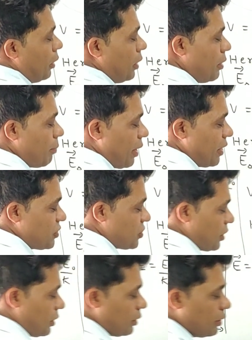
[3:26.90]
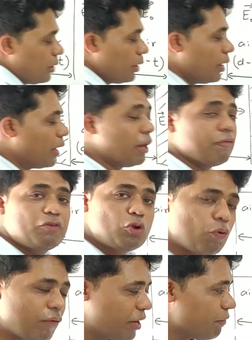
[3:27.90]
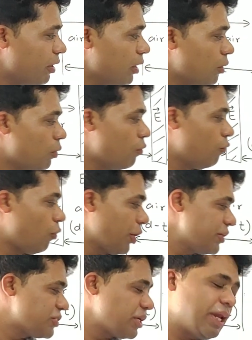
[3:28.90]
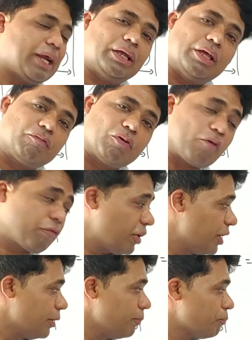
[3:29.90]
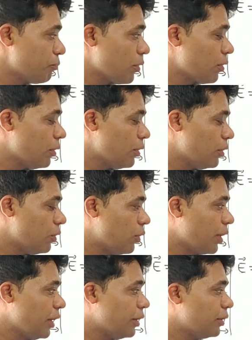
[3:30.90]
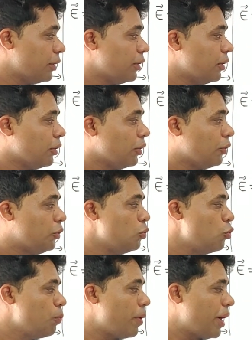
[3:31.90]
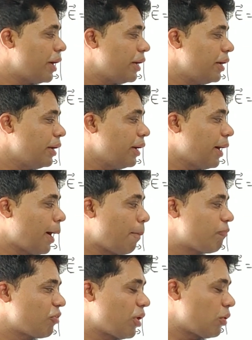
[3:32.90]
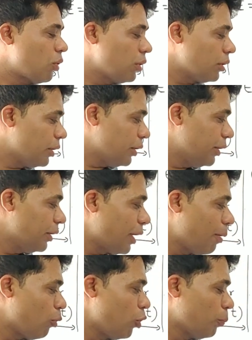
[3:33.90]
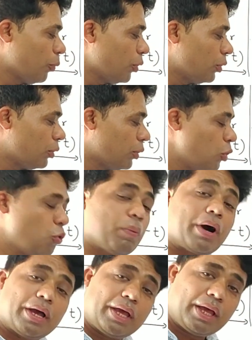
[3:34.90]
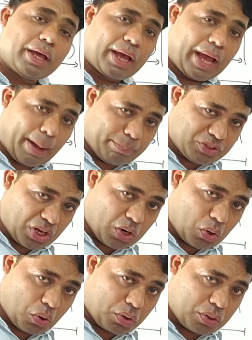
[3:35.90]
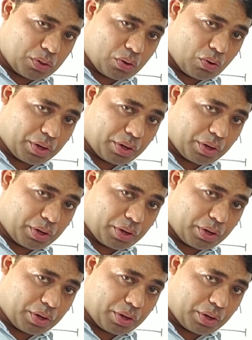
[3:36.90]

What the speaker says: D minus T. And we know very well what is the electric field of air. Okay, Q by A epsilon naught. Here I'm going to put Q by A epsilon naught.